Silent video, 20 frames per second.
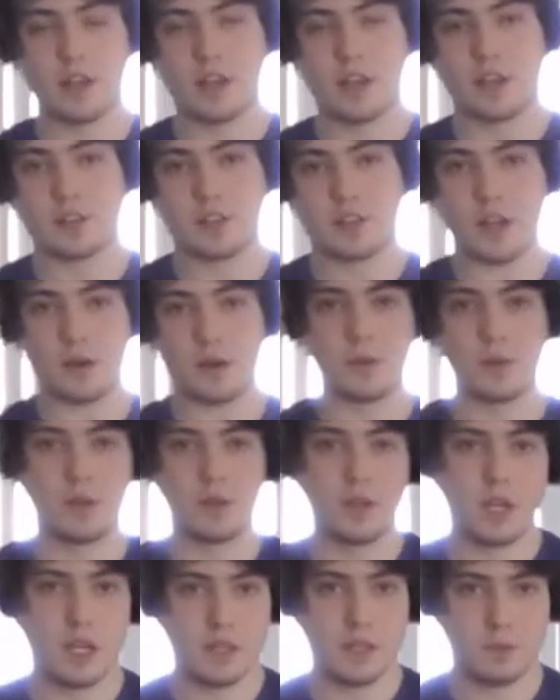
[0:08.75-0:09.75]
So,
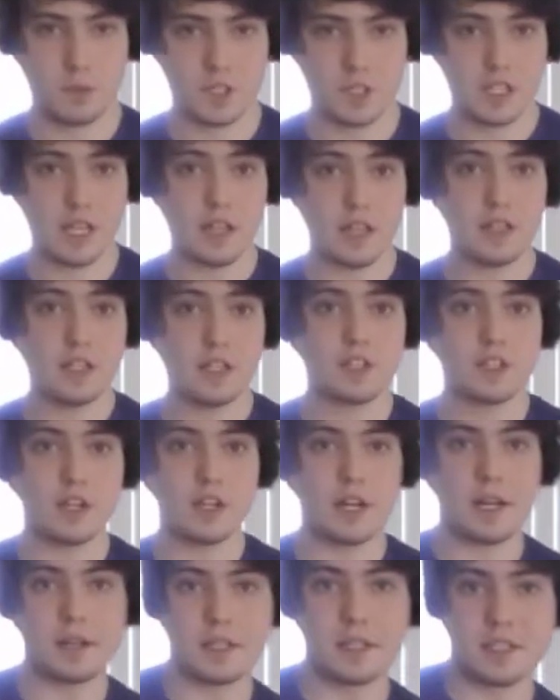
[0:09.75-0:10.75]
once again, these start
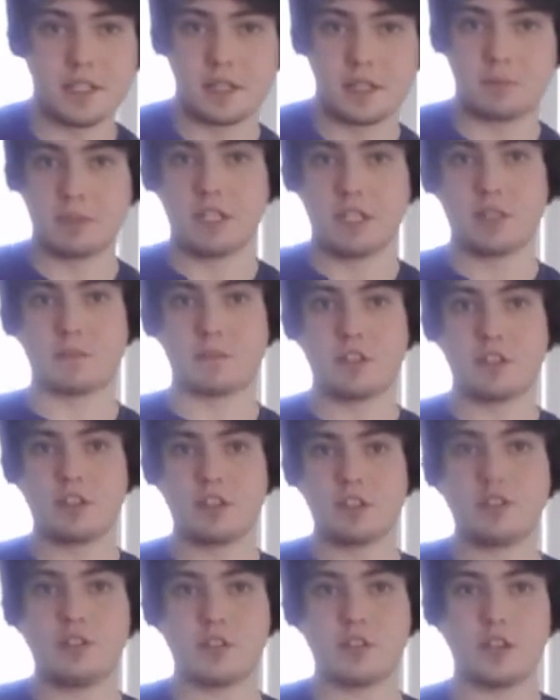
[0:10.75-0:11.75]
out at dinner plates
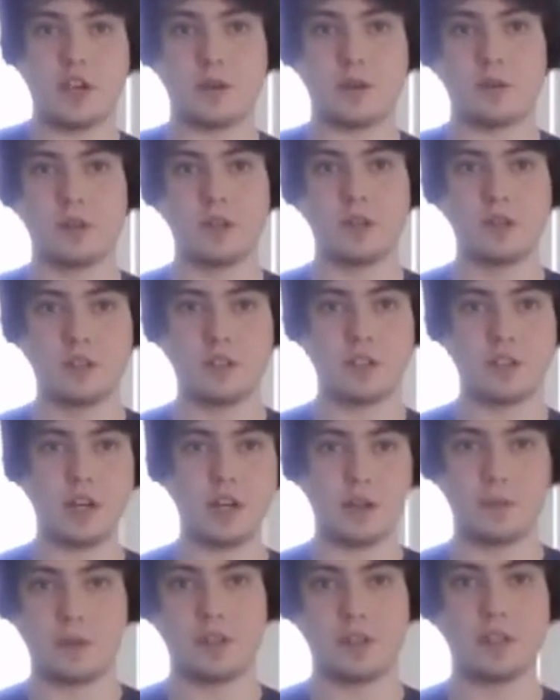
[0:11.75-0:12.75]
position, so start
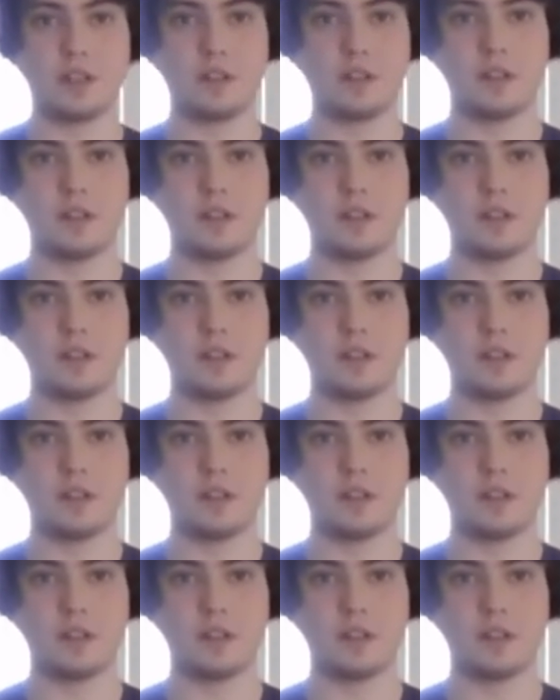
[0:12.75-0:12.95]
out with